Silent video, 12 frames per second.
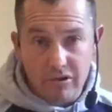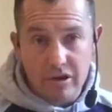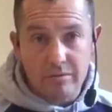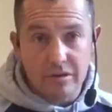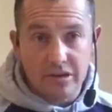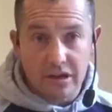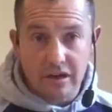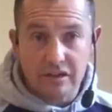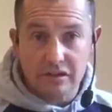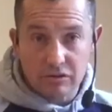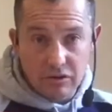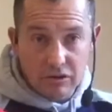imaging it so
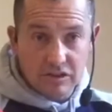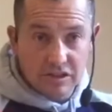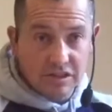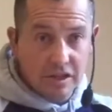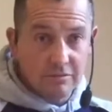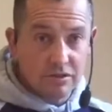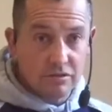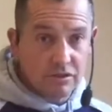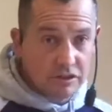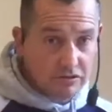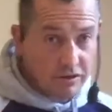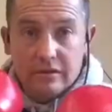it looks the same to you on the
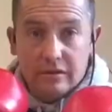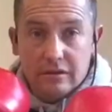screen.